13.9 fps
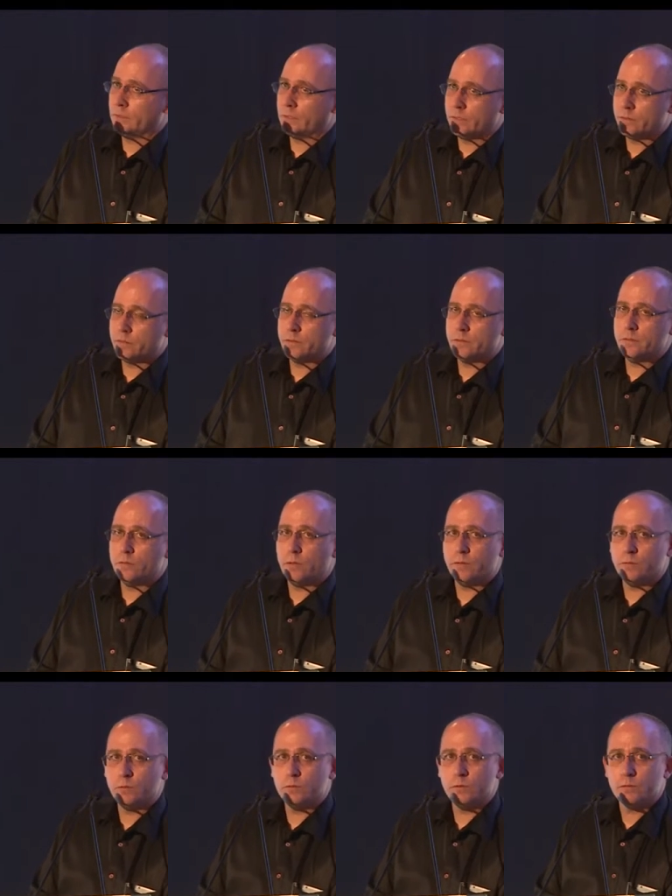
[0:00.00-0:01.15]
kitchens, you have
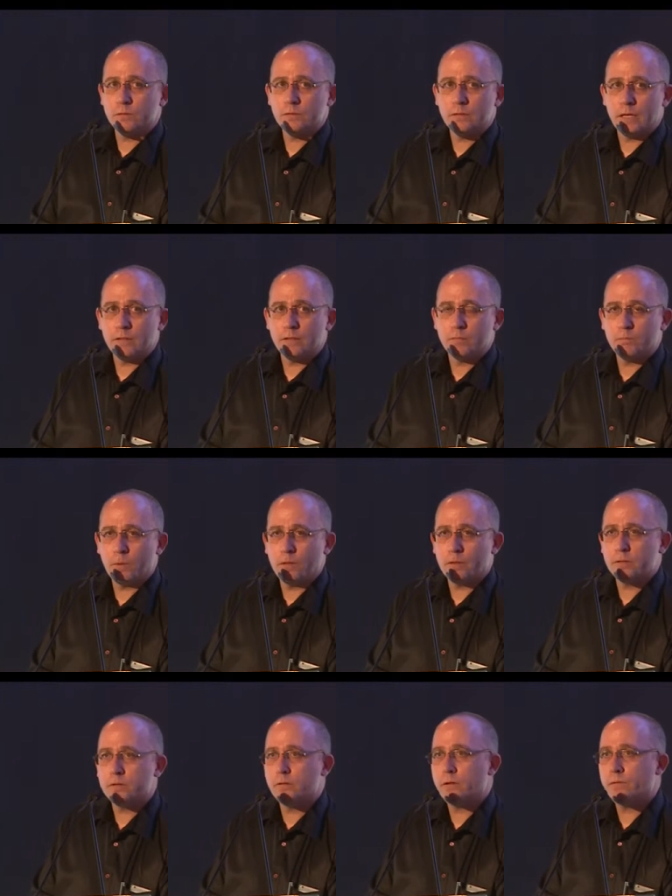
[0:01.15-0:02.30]
your standard
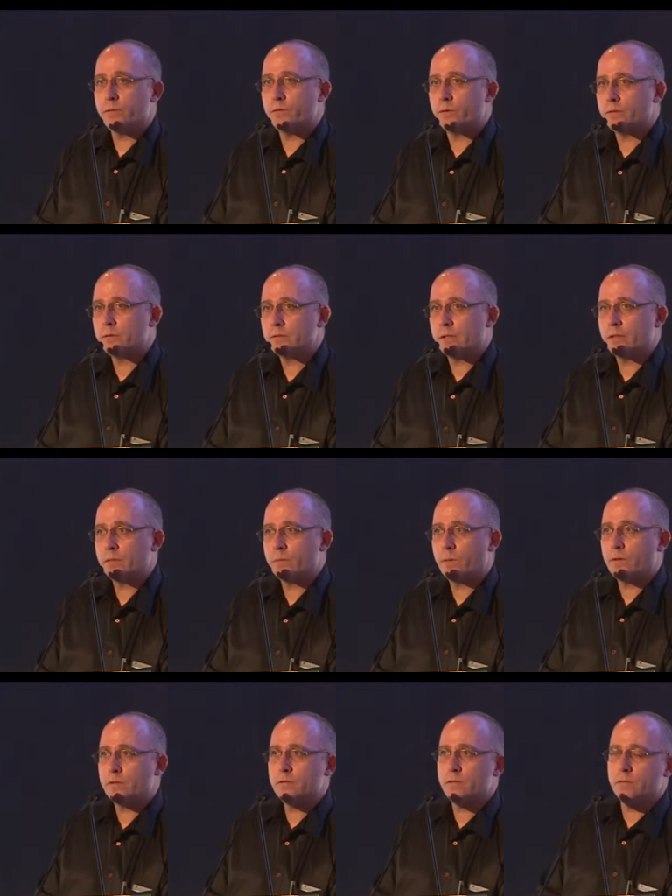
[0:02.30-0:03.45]
parts, you have your non-standard
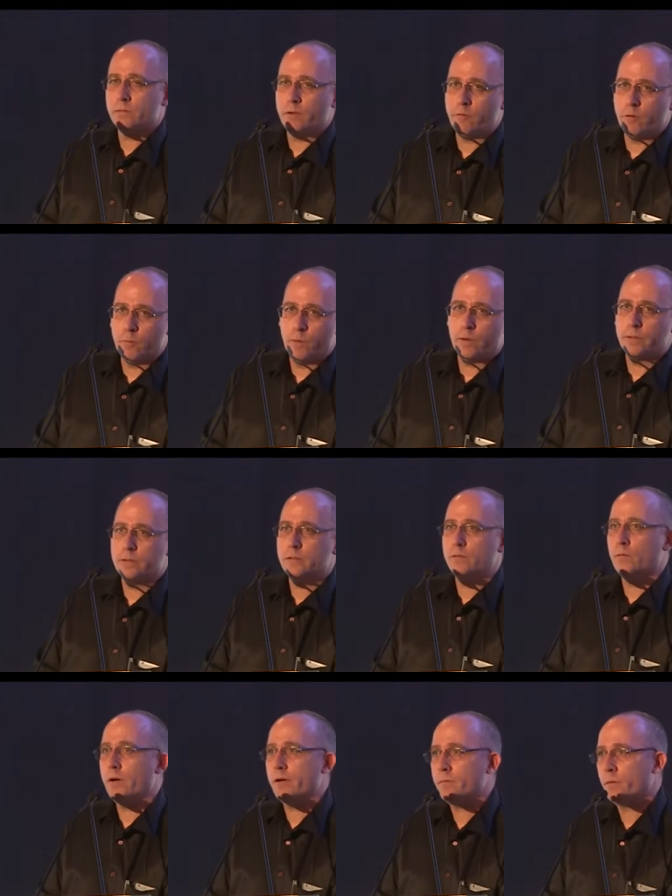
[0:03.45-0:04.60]
parts, you have narrow parts, you have
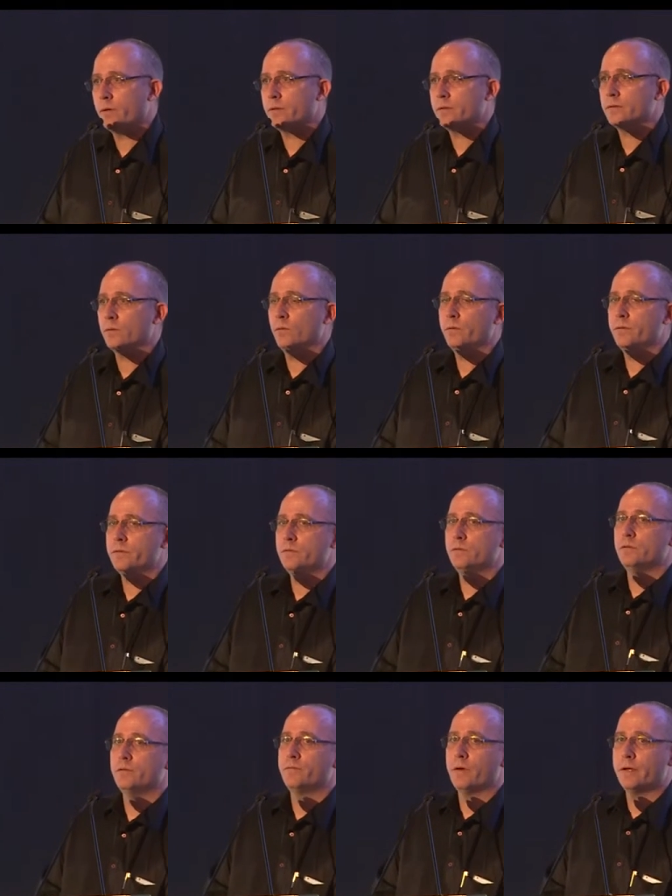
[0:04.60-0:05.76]
wide parts. So all this you
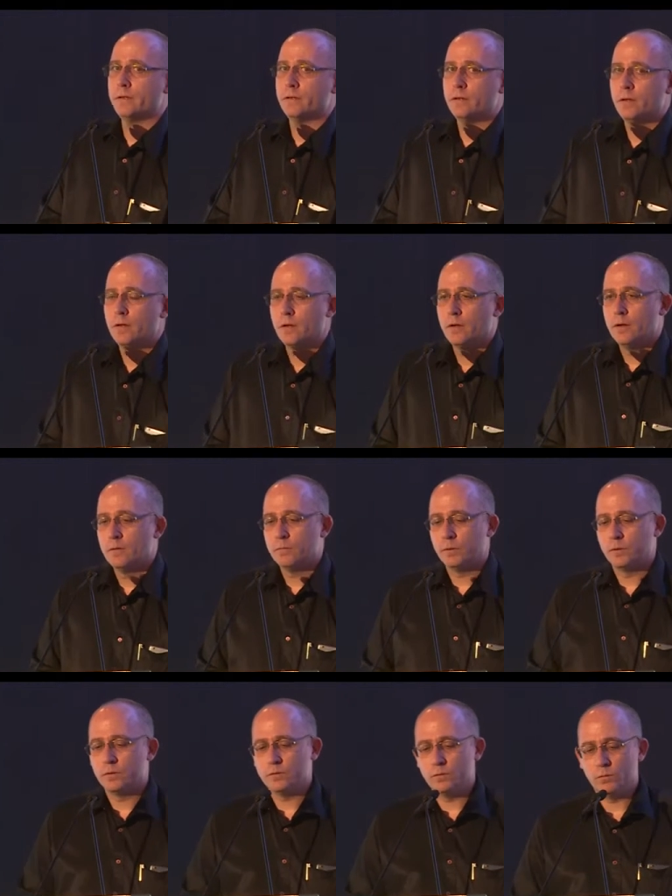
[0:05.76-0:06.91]
define
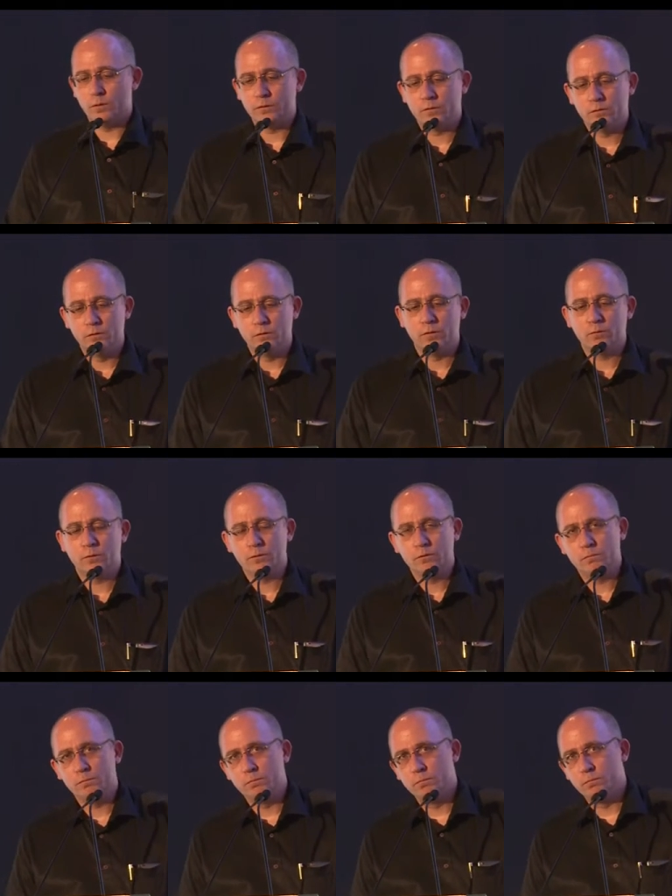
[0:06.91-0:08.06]
because you don't want to
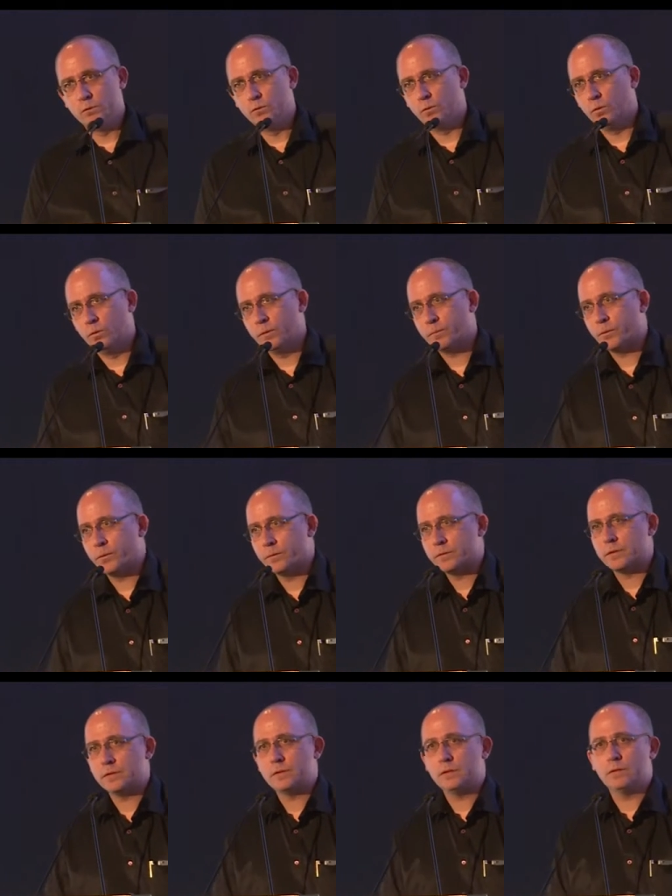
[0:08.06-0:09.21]
do all the
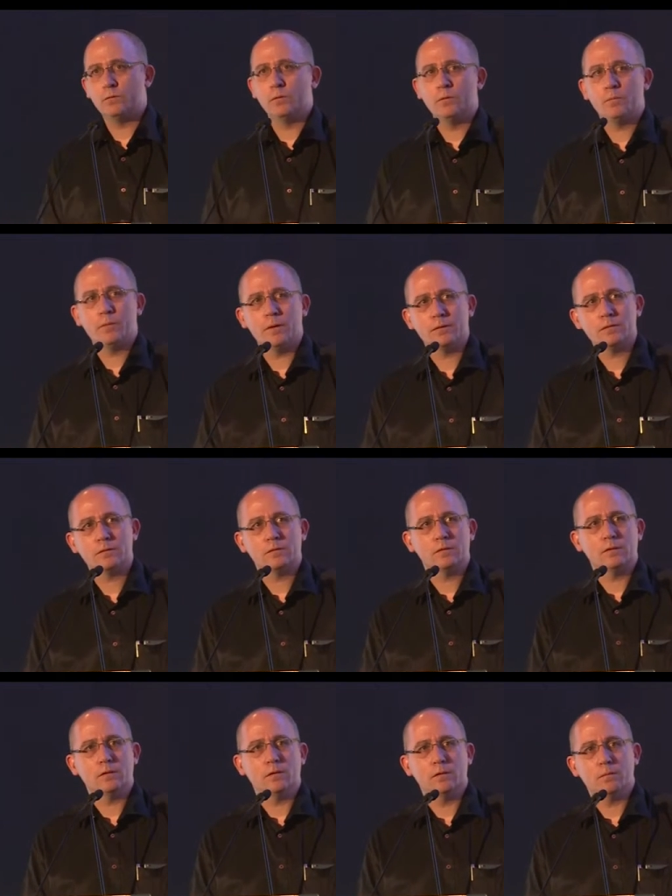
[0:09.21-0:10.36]
processing of all the parts
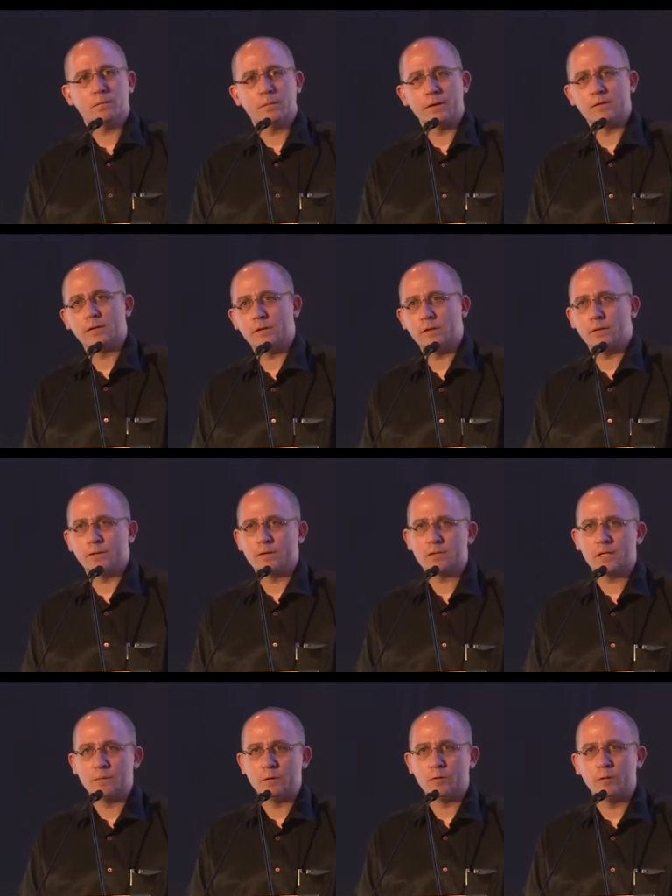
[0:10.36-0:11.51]
basically on the
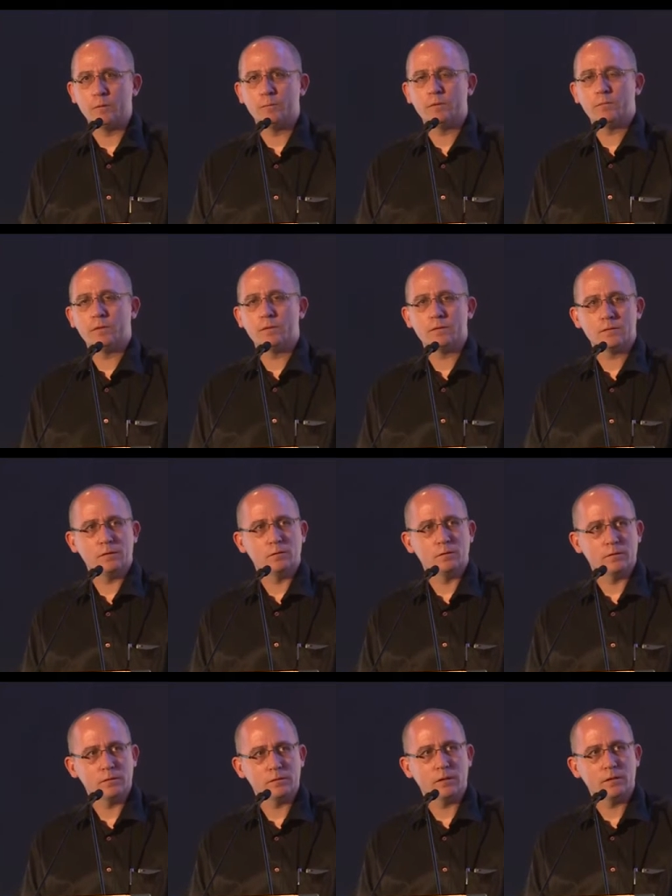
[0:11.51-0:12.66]
same equipment, because you
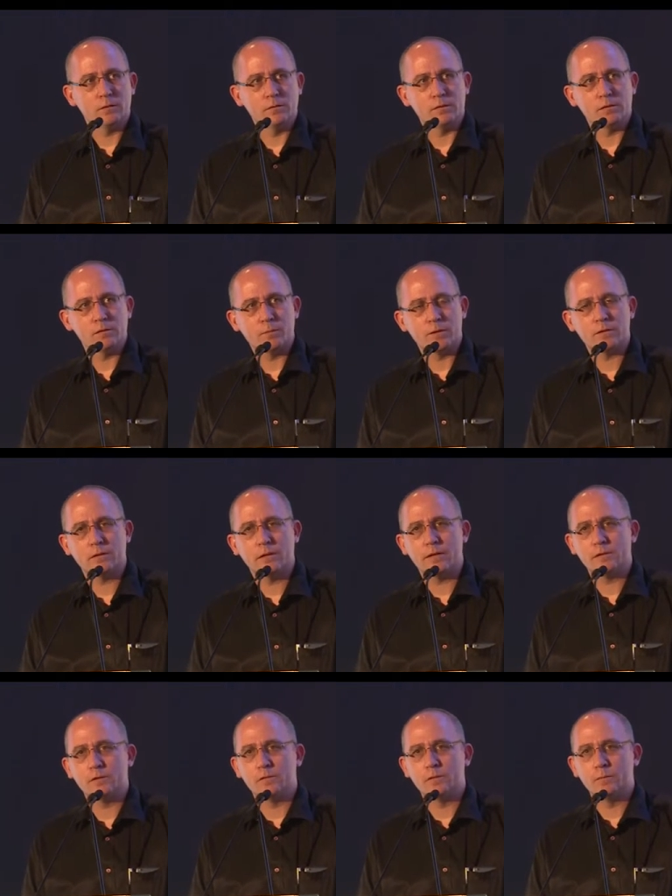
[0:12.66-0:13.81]
can start using
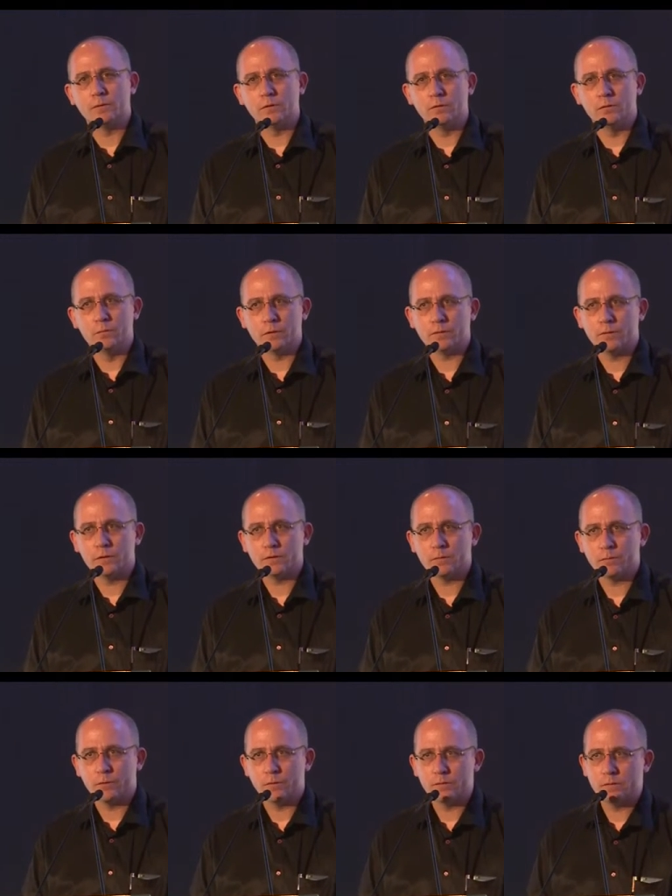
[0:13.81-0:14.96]
specialized equipment to do much faster
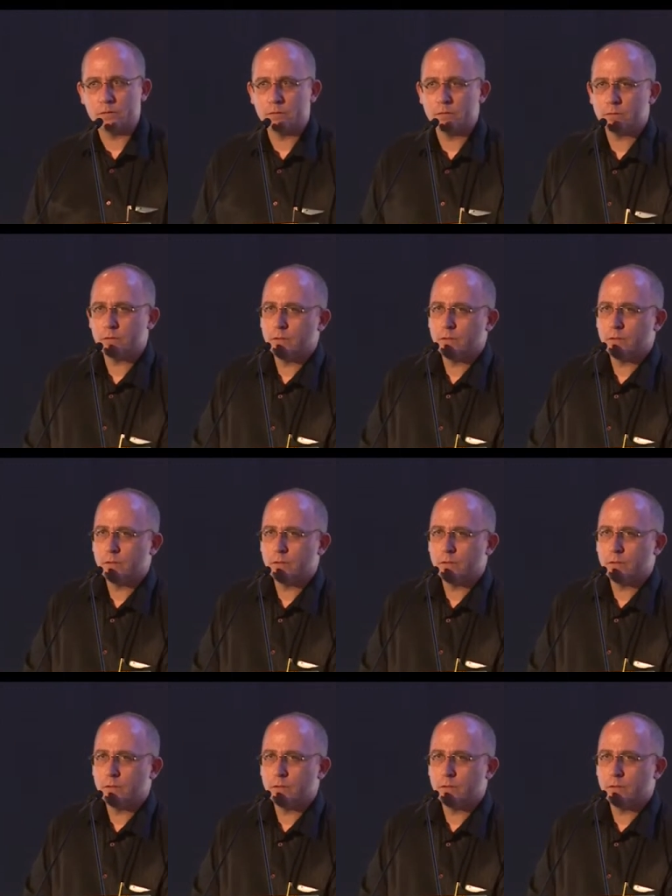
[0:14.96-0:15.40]
processes.